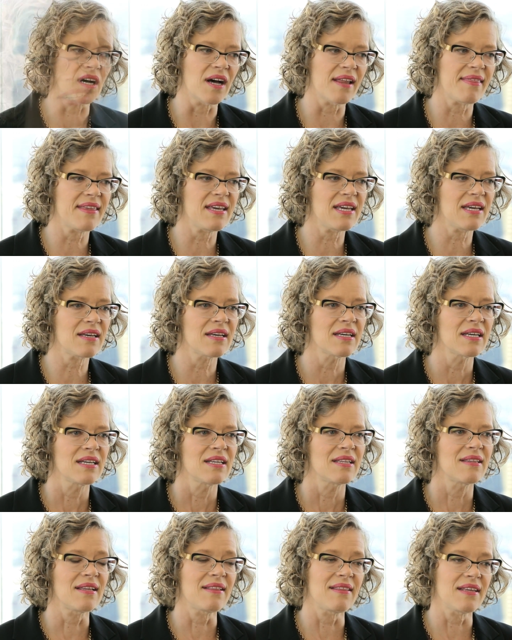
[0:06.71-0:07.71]
I think
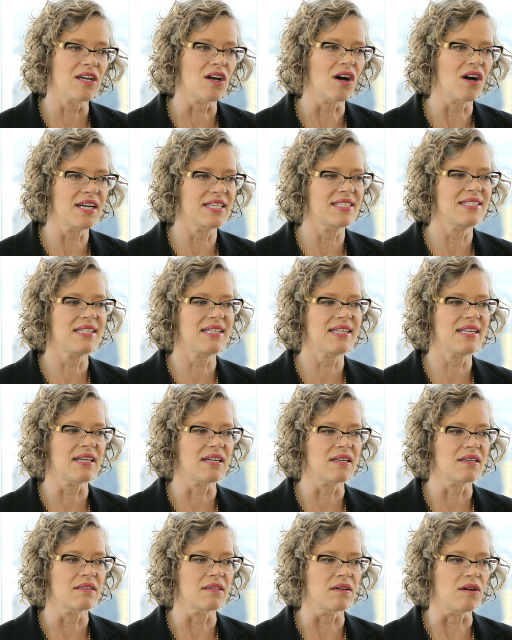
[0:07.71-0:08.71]
that the
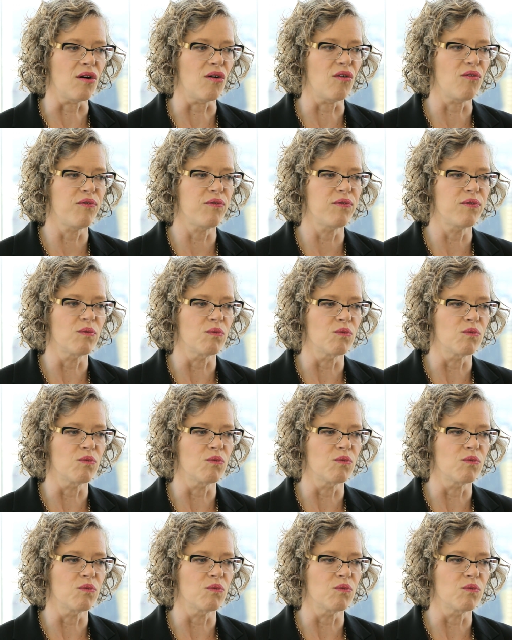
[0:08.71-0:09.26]
idea of